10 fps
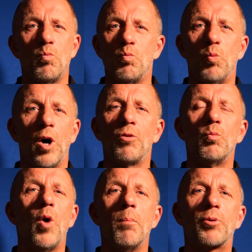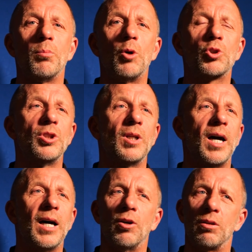One promotion,
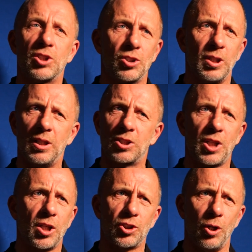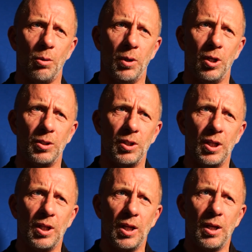and all of a sudden it'll start snowballing.
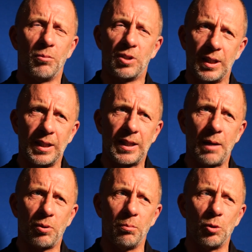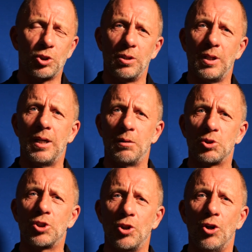But they need that promotion, and I'm
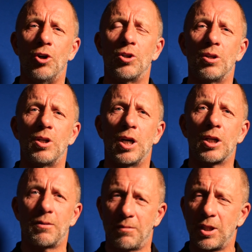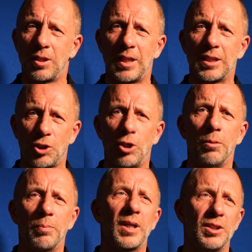sure this
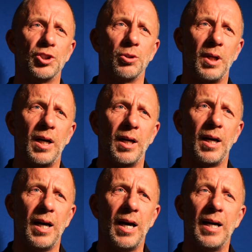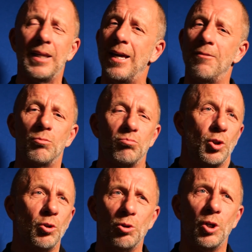club can do that. And then
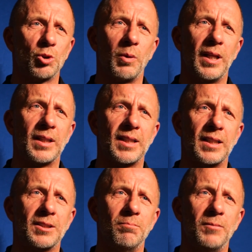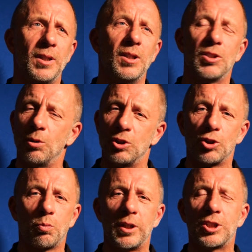who knows where that takes them. So I
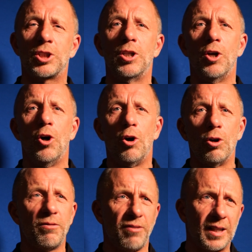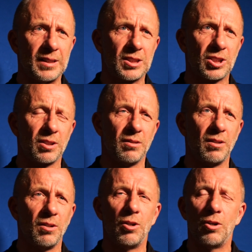just wish all the fans
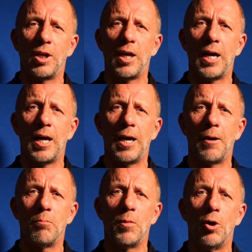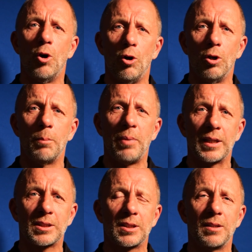all the
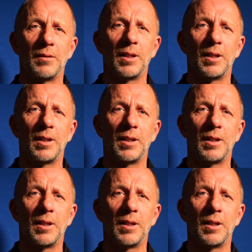best.